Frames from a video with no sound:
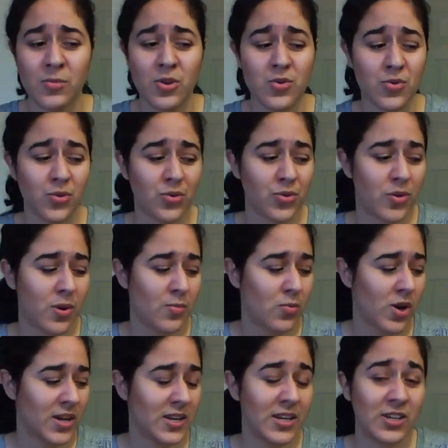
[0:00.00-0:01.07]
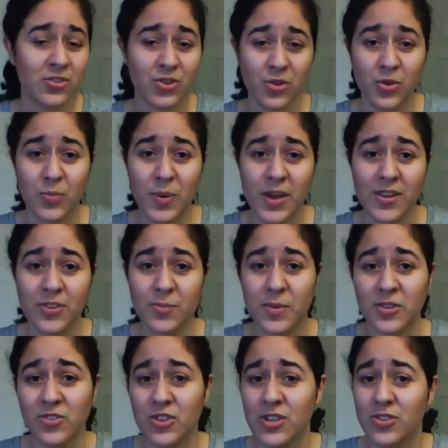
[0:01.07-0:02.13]
use whitening toothpaste,
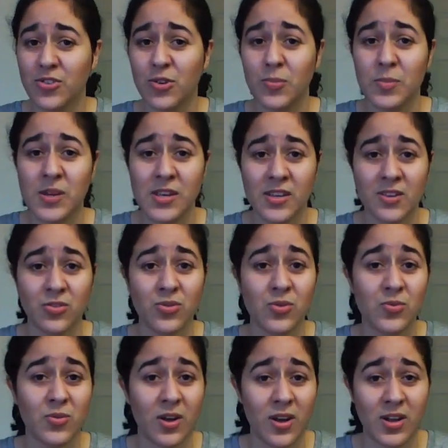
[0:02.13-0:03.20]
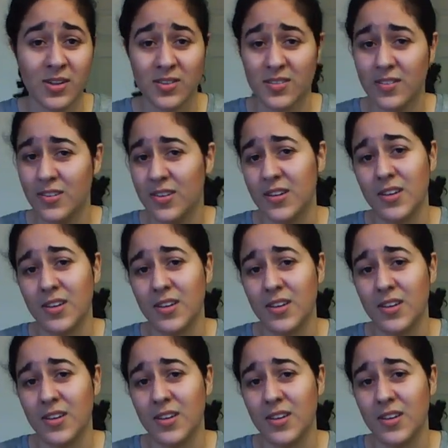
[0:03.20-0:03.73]
but she told me do not,